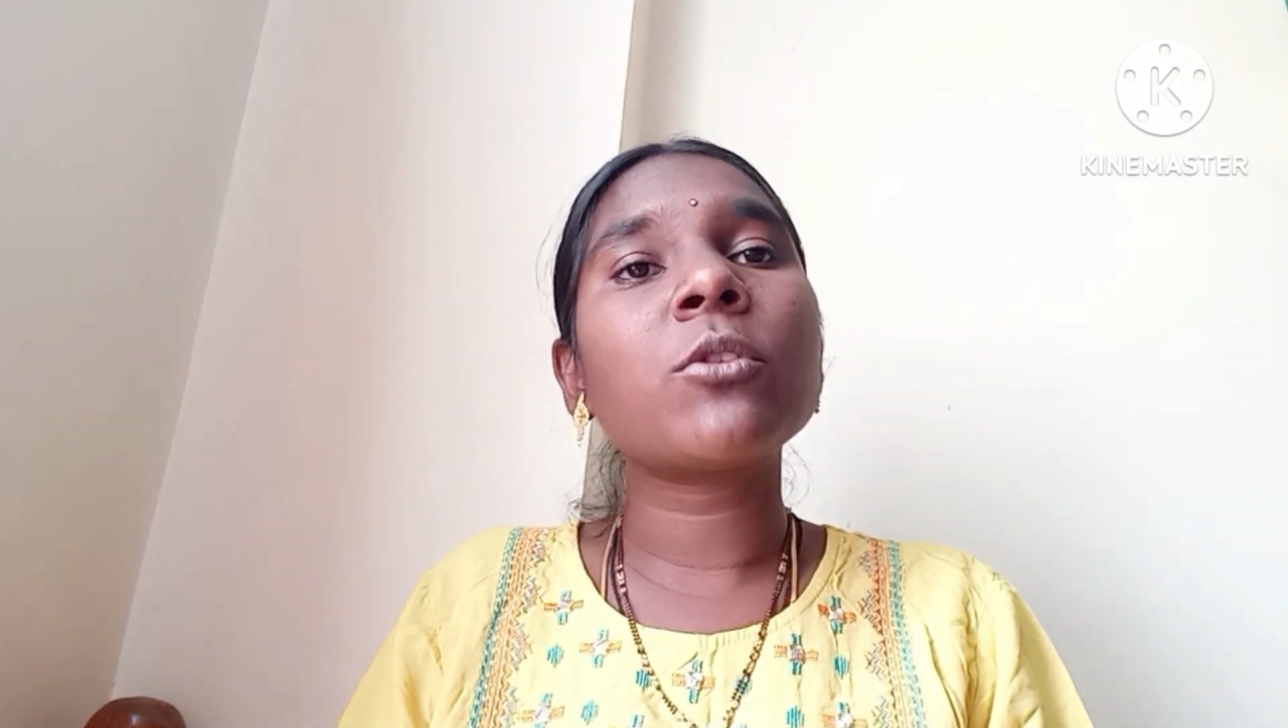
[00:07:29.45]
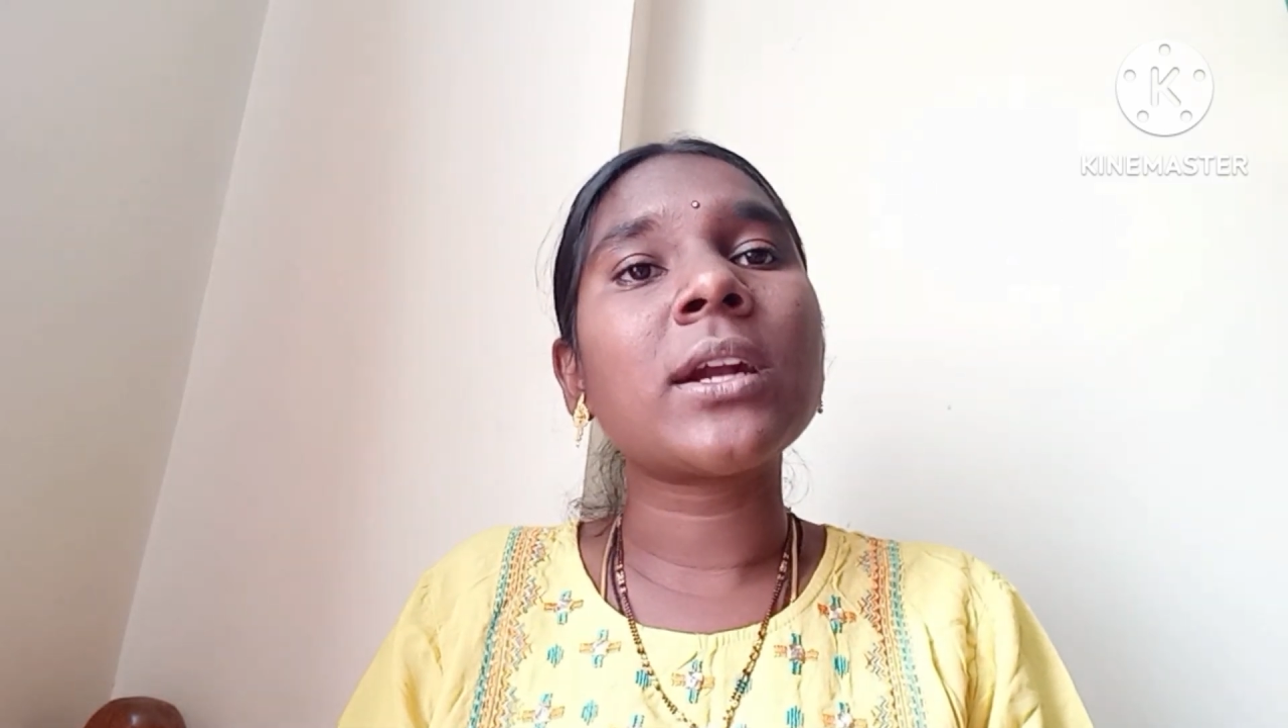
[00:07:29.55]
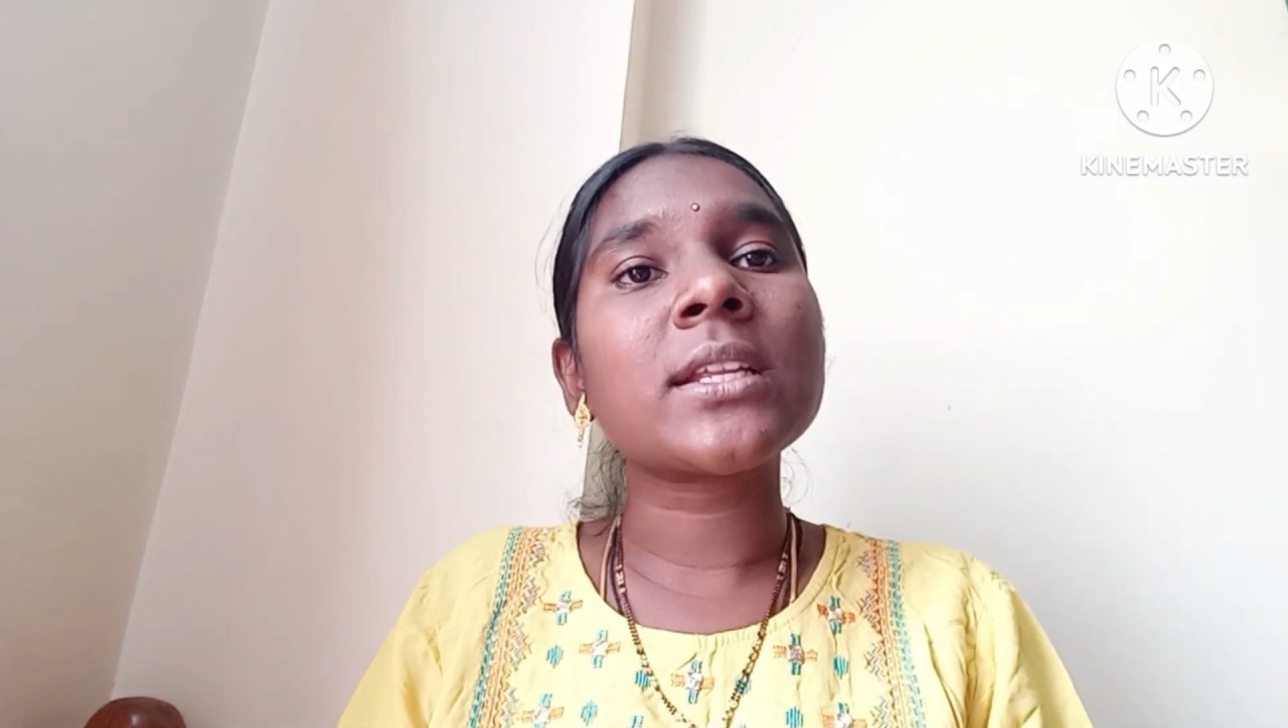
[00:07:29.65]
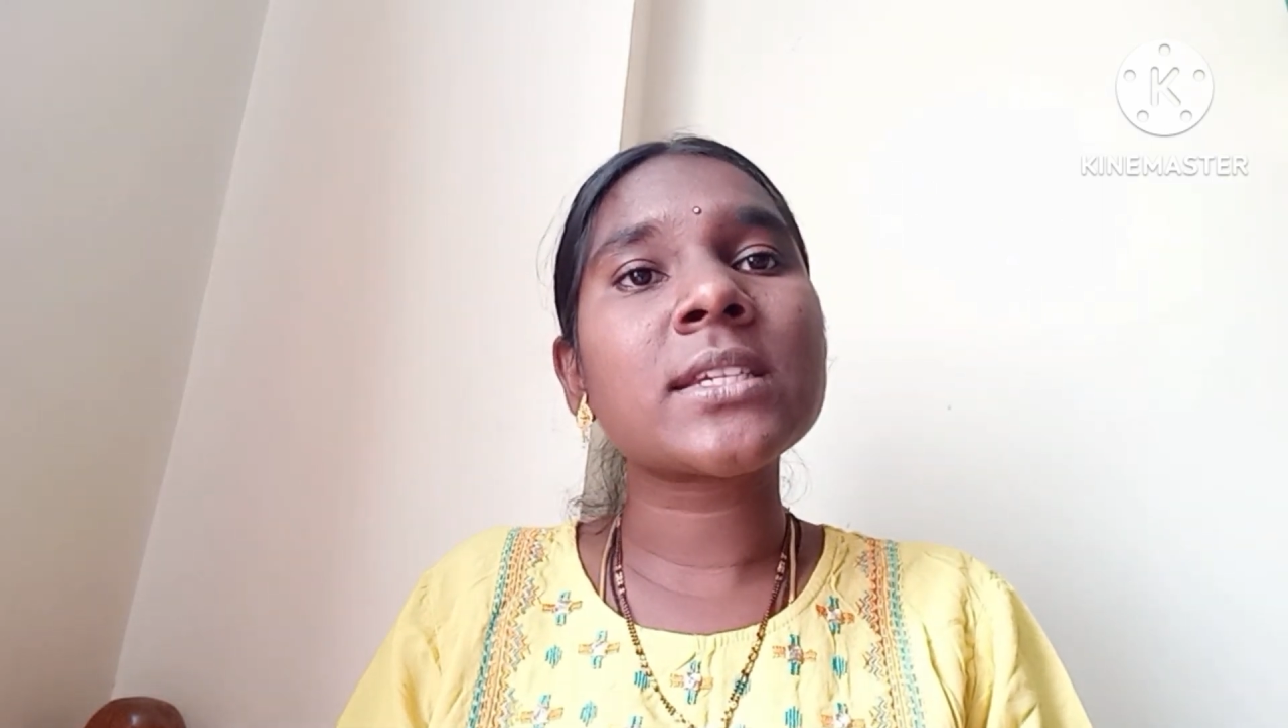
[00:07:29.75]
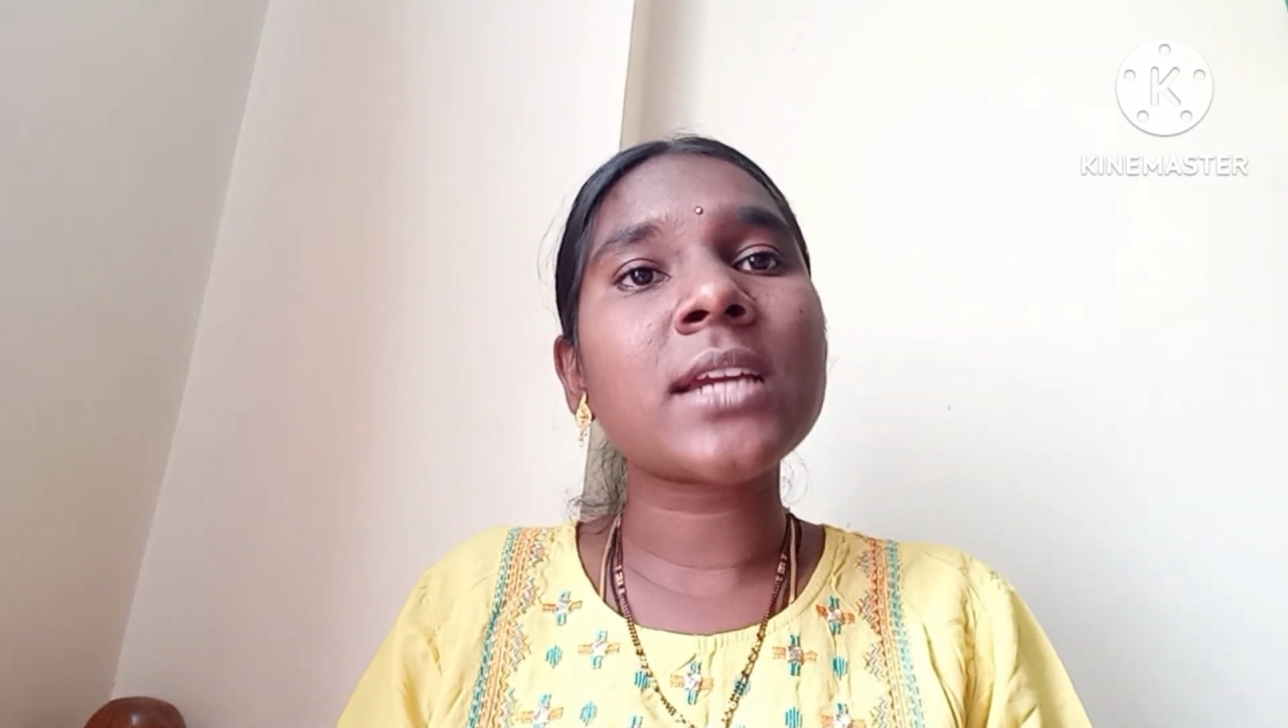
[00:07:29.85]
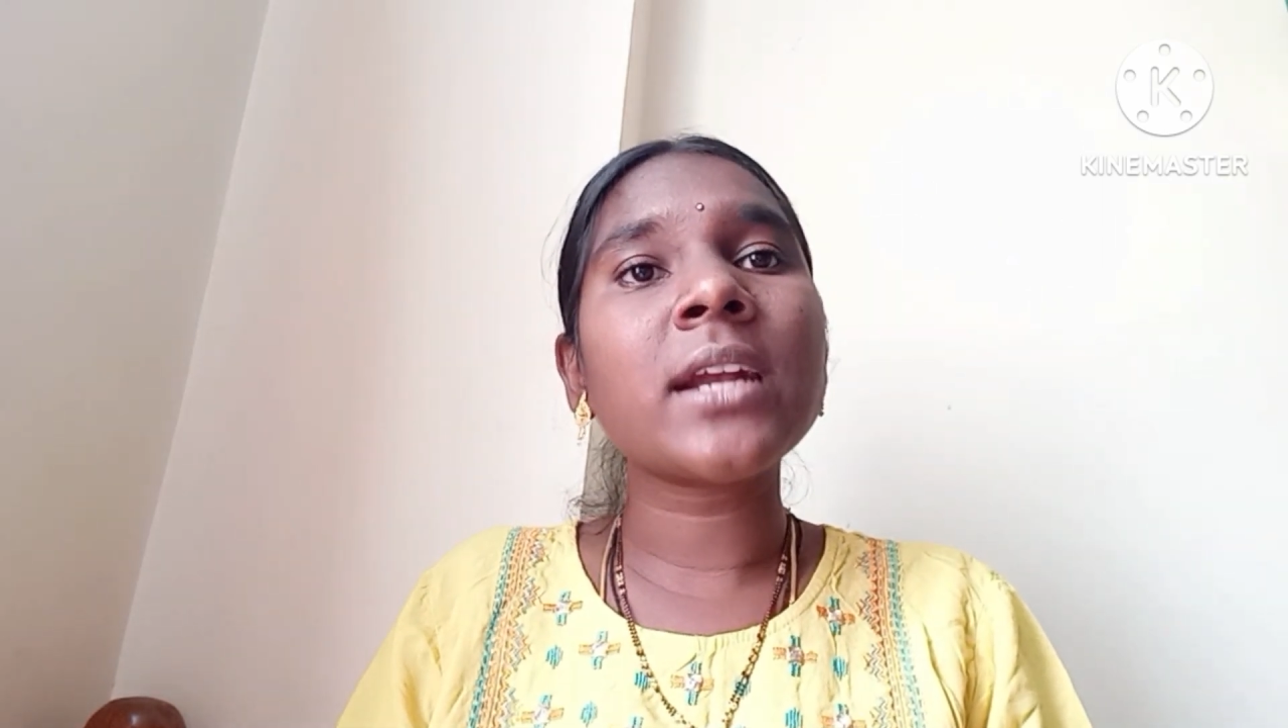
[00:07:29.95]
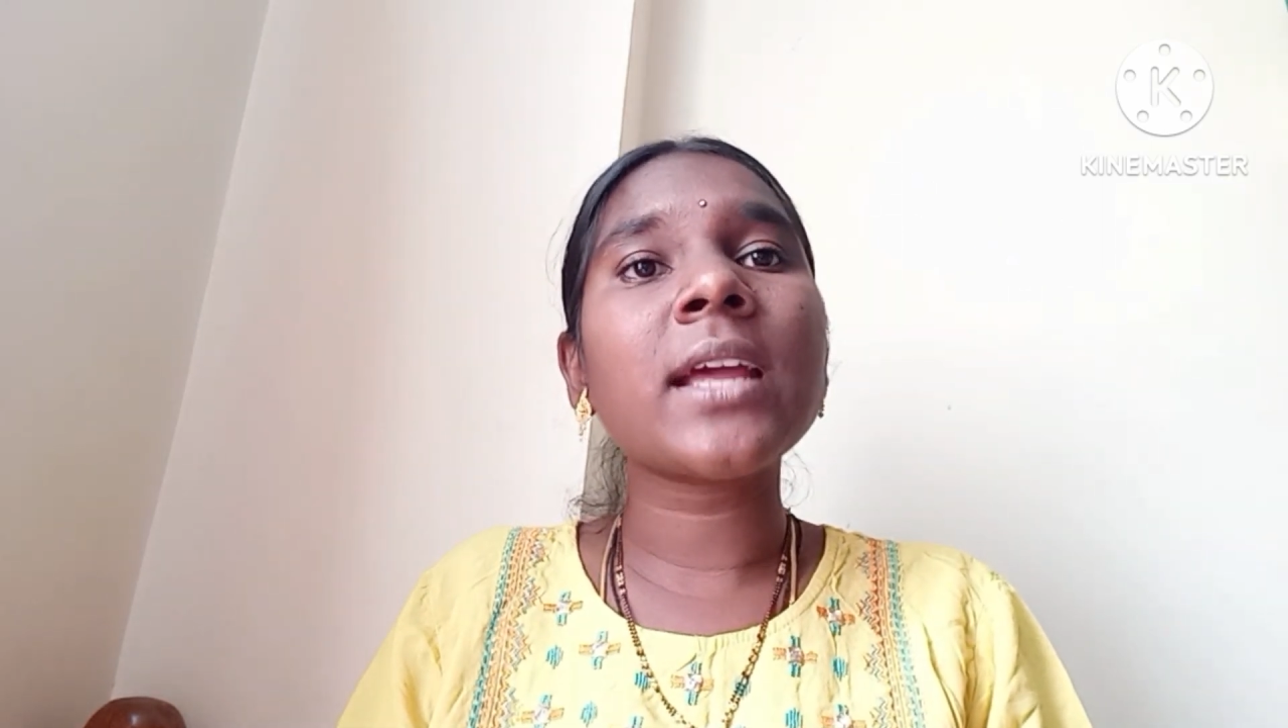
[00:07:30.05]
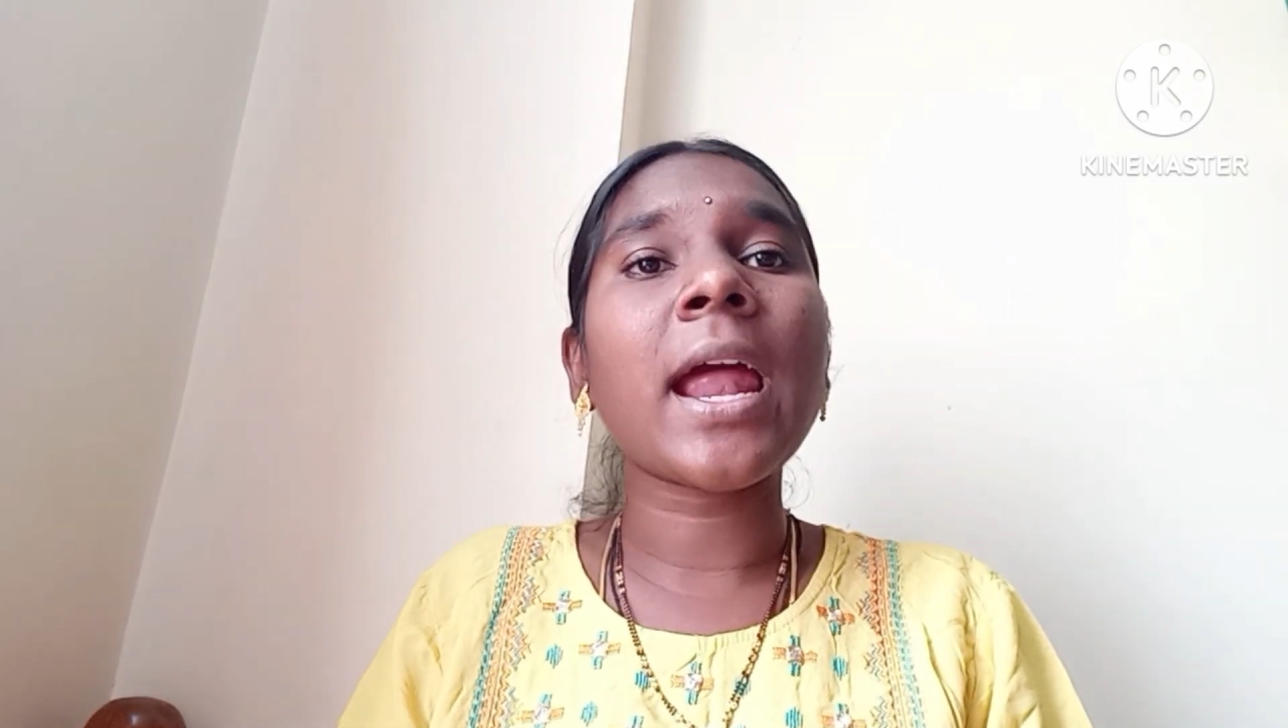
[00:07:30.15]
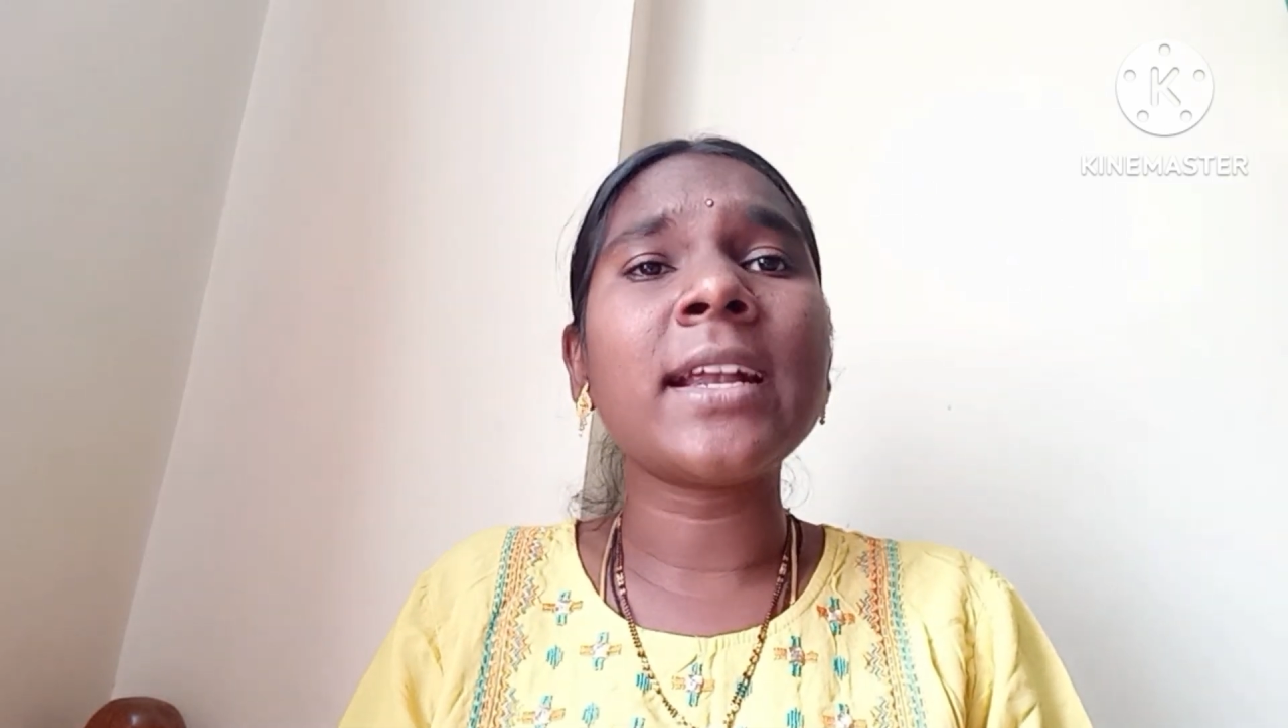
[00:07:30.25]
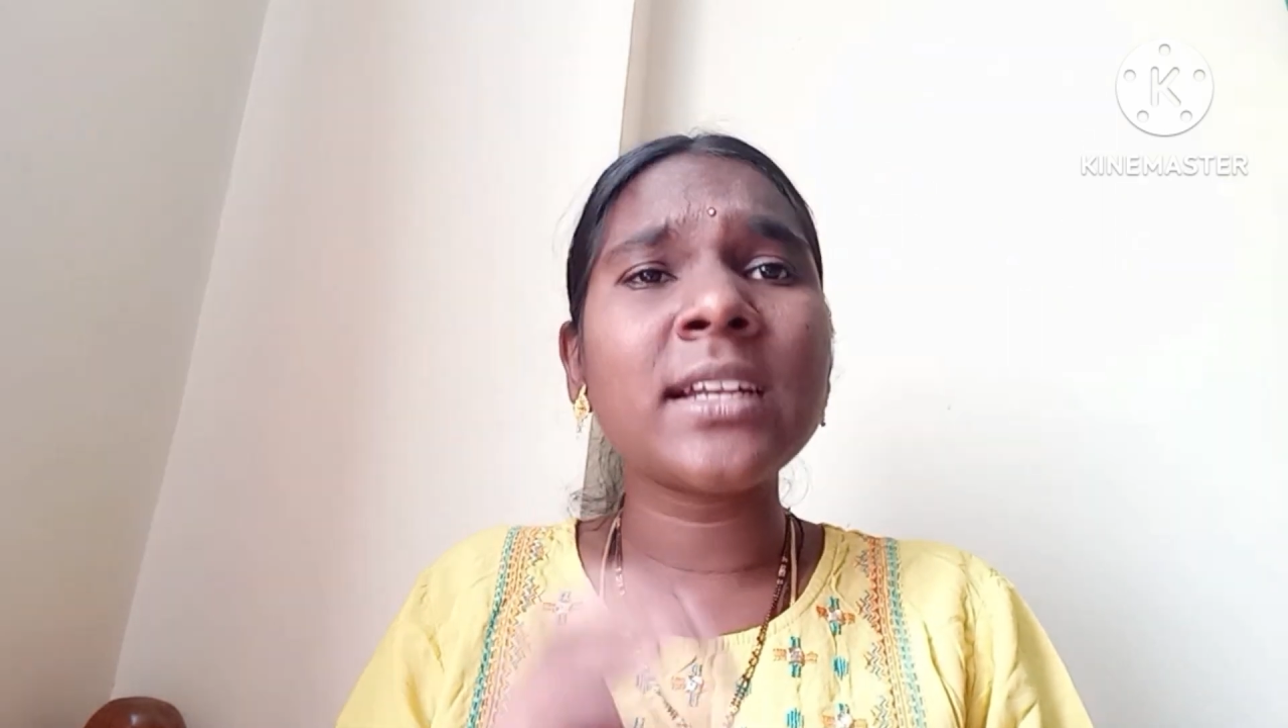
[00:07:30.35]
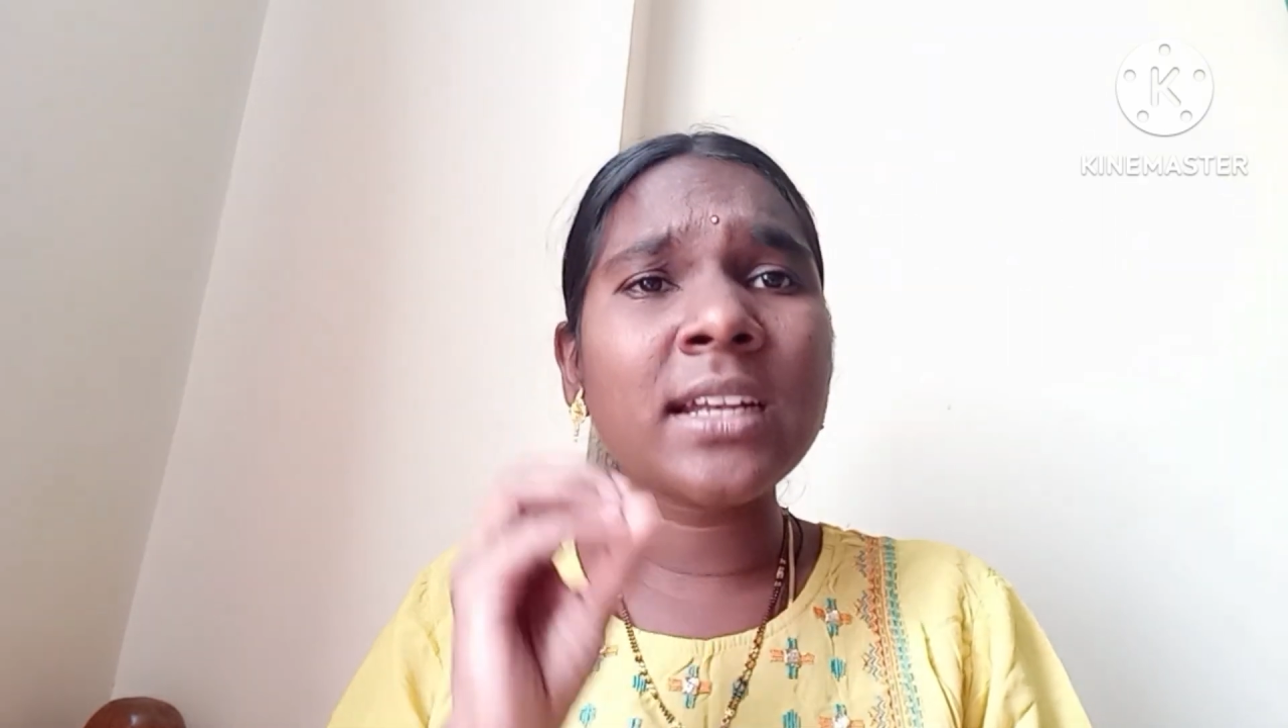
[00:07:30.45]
understand at